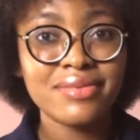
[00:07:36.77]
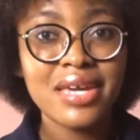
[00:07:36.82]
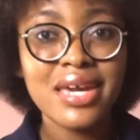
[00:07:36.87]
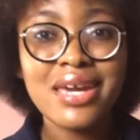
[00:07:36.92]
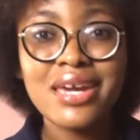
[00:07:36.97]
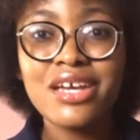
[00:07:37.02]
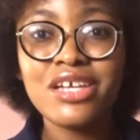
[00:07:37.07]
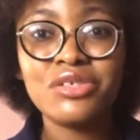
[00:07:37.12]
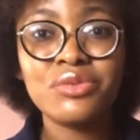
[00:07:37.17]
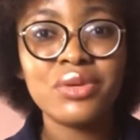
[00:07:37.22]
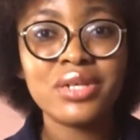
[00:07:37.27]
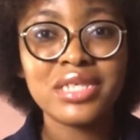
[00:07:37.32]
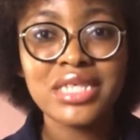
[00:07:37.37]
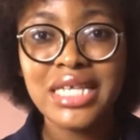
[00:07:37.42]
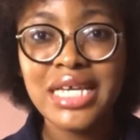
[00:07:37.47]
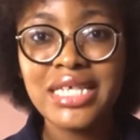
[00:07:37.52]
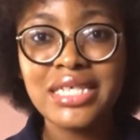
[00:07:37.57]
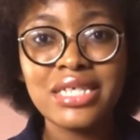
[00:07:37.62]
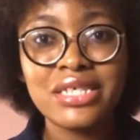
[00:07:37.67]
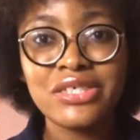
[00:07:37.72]
It was
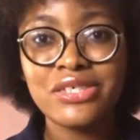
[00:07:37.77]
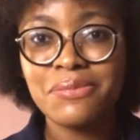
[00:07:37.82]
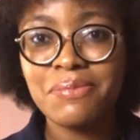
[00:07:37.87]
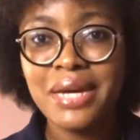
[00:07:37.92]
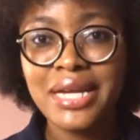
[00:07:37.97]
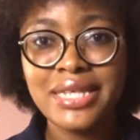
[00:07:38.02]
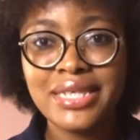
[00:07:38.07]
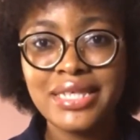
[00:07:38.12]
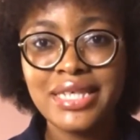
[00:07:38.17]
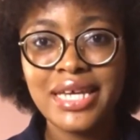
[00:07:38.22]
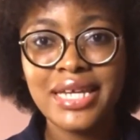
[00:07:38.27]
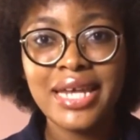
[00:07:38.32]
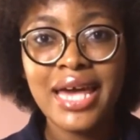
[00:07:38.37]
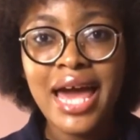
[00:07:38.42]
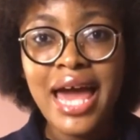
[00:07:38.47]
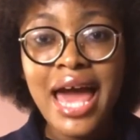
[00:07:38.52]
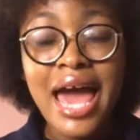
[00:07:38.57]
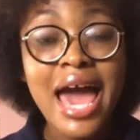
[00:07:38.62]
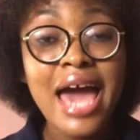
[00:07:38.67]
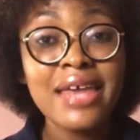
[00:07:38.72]
easy to maintain.
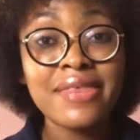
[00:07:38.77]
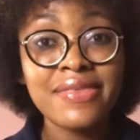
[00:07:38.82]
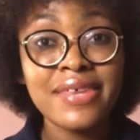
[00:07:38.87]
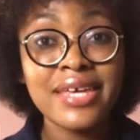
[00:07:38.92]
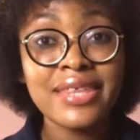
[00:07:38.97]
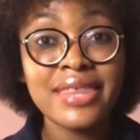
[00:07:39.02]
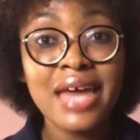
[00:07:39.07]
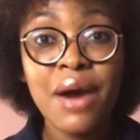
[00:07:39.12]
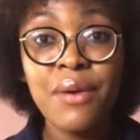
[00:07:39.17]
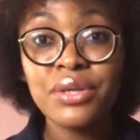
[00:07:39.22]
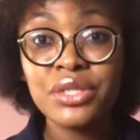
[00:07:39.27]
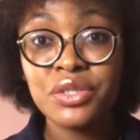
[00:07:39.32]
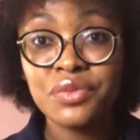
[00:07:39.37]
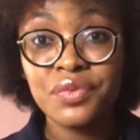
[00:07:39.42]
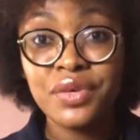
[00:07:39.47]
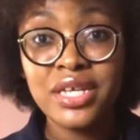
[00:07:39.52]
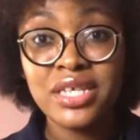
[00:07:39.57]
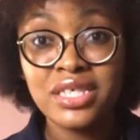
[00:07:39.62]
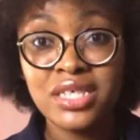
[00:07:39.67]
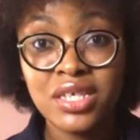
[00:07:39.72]
I think that was the
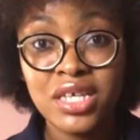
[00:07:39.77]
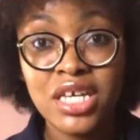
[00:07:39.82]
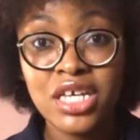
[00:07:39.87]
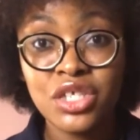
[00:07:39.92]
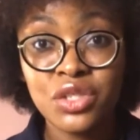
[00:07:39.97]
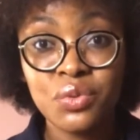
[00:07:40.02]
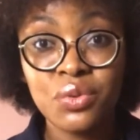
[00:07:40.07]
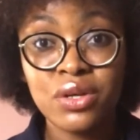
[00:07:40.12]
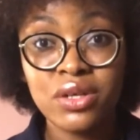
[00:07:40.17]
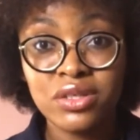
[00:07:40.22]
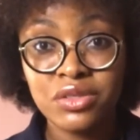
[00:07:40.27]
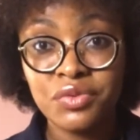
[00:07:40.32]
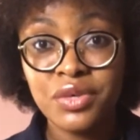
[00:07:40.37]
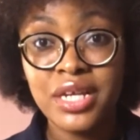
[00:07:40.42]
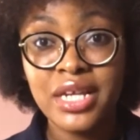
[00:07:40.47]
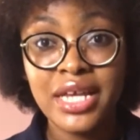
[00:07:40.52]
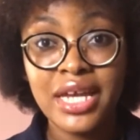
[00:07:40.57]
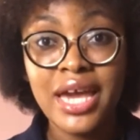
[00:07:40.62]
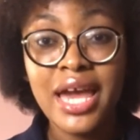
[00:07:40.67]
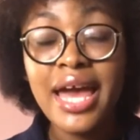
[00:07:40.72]
reason it was
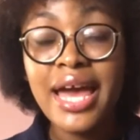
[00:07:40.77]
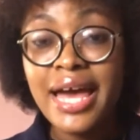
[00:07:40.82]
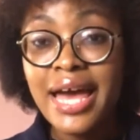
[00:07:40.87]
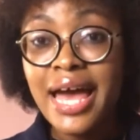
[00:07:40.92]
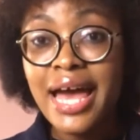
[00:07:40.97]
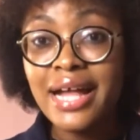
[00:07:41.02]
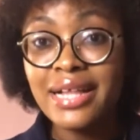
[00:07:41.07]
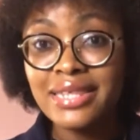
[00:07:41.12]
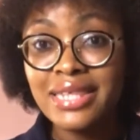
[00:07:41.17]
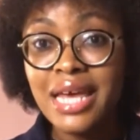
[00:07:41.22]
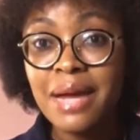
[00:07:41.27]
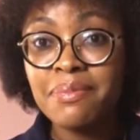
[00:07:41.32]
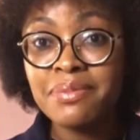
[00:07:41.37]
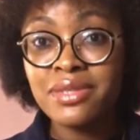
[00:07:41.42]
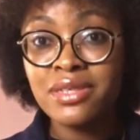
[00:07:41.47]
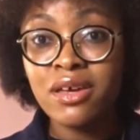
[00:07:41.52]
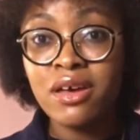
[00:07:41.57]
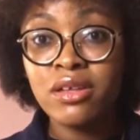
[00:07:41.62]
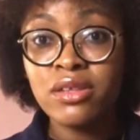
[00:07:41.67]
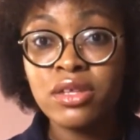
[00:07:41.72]
really
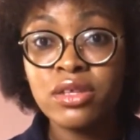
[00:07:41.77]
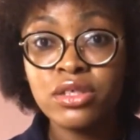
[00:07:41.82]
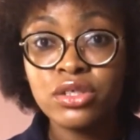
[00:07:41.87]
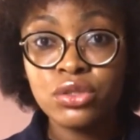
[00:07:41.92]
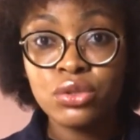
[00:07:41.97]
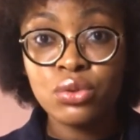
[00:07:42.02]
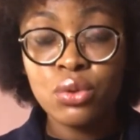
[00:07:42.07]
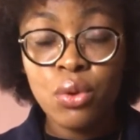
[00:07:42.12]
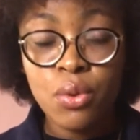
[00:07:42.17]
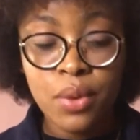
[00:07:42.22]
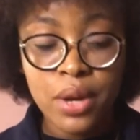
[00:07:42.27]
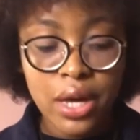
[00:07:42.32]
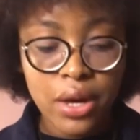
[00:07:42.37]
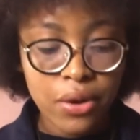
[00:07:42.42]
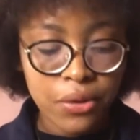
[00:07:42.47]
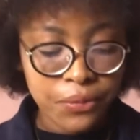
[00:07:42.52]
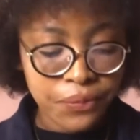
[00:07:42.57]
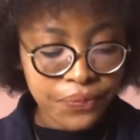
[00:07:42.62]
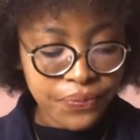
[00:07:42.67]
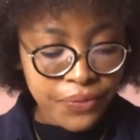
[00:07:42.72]
adapted so well.